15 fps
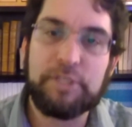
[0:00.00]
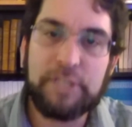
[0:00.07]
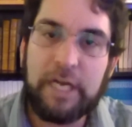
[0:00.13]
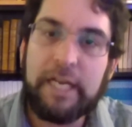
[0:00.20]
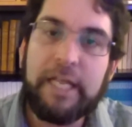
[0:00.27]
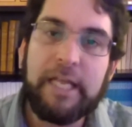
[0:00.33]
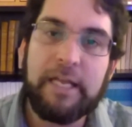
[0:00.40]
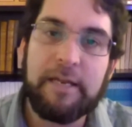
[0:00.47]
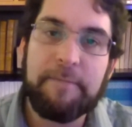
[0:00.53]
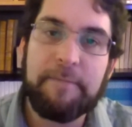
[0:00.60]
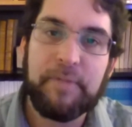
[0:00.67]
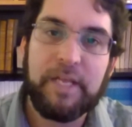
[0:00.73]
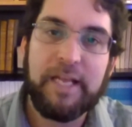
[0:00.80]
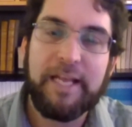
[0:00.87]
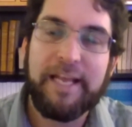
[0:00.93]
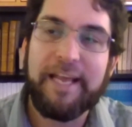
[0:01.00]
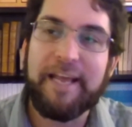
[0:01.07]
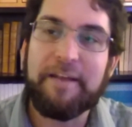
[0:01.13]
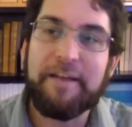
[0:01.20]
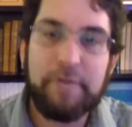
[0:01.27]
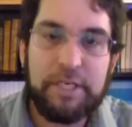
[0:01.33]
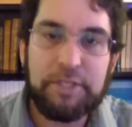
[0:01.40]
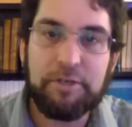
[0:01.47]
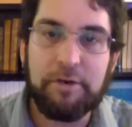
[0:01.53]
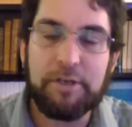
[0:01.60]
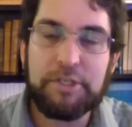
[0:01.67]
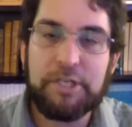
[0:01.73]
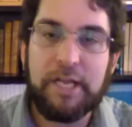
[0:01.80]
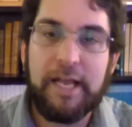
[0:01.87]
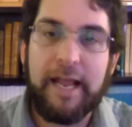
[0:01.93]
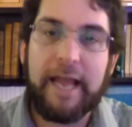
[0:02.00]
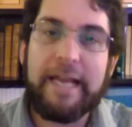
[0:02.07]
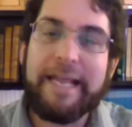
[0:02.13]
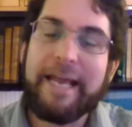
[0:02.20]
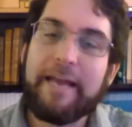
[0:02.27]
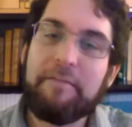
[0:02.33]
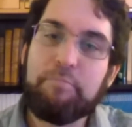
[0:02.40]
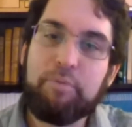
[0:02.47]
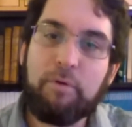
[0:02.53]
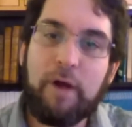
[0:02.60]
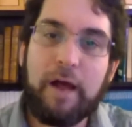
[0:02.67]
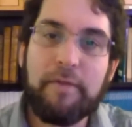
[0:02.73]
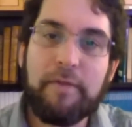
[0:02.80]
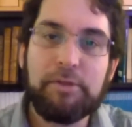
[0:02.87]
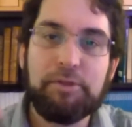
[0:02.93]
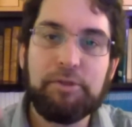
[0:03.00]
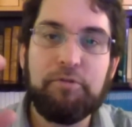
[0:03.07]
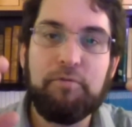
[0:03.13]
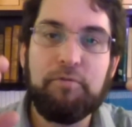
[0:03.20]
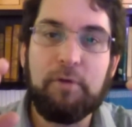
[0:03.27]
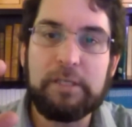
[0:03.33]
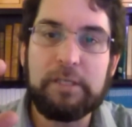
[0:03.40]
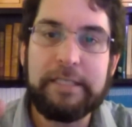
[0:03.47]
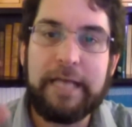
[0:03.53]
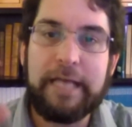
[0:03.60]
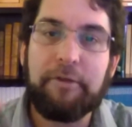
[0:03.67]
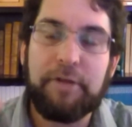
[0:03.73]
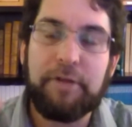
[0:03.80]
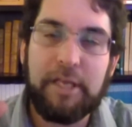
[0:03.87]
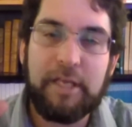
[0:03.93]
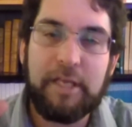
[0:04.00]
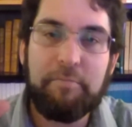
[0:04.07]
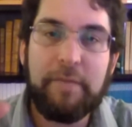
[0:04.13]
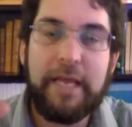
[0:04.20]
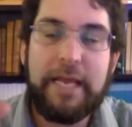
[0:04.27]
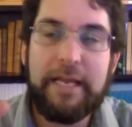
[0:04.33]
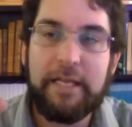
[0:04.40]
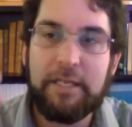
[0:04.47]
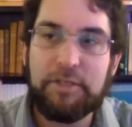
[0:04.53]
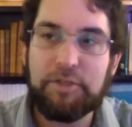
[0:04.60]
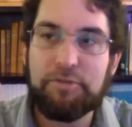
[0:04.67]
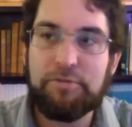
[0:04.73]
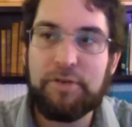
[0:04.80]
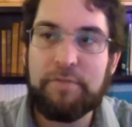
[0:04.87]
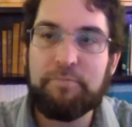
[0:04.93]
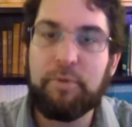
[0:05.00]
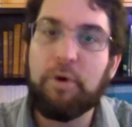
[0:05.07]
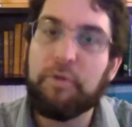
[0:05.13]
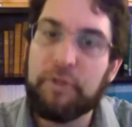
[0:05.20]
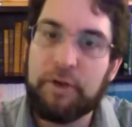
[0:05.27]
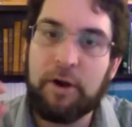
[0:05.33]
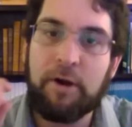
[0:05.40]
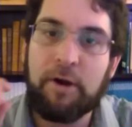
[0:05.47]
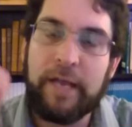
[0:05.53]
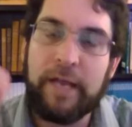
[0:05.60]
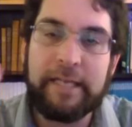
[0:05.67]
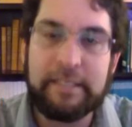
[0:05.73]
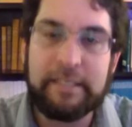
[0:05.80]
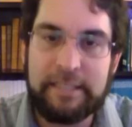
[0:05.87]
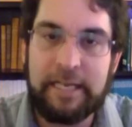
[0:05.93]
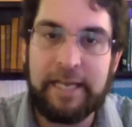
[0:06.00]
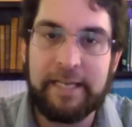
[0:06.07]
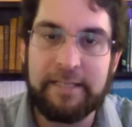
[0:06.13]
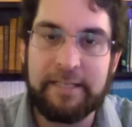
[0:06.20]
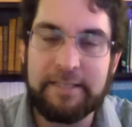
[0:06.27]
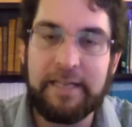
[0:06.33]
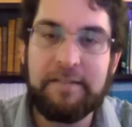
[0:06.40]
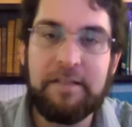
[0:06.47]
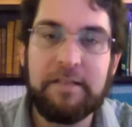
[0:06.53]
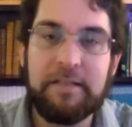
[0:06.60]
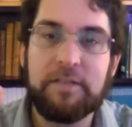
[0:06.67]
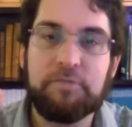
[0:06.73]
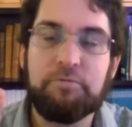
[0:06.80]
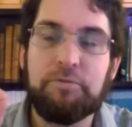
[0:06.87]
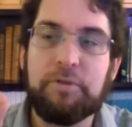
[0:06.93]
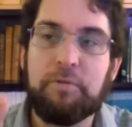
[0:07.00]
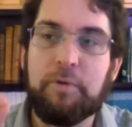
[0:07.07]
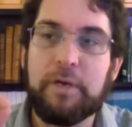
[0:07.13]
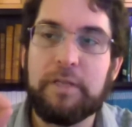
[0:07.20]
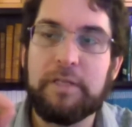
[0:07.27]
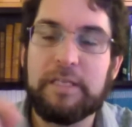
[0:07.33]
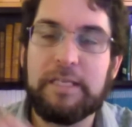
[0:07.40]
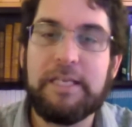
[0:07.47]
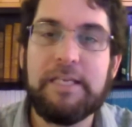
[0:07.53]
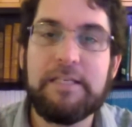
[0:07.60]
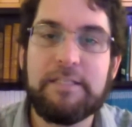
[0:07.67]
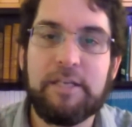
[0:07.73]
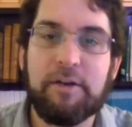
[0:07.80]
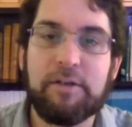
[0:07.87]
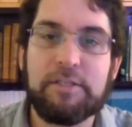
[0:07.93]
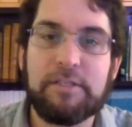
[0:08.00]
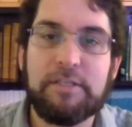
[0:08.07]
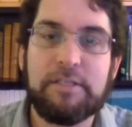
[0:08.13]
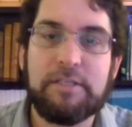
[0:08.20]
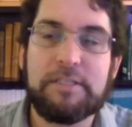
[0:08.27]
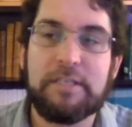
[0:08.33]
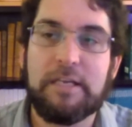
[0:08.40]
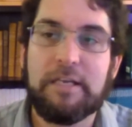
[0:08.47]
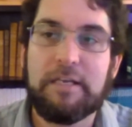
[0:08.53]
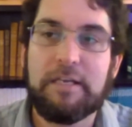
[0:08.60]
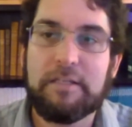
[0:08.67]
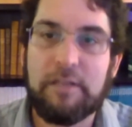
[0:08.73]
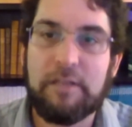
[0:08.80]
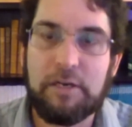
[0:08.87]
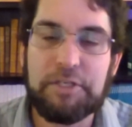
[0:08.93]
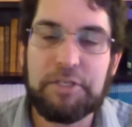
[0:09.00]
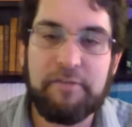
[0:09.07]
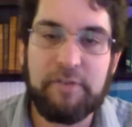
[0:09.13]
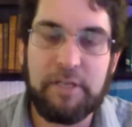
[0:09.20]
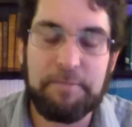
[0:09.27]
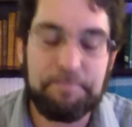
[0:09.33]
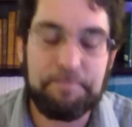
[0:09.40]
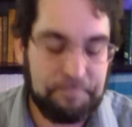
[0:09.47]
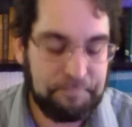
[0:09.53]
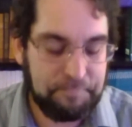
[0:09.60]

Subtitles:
study and research, and he kind of brought those two worlds together. He made history both an art and a science, and I think that's really one of the keys here to his longevity.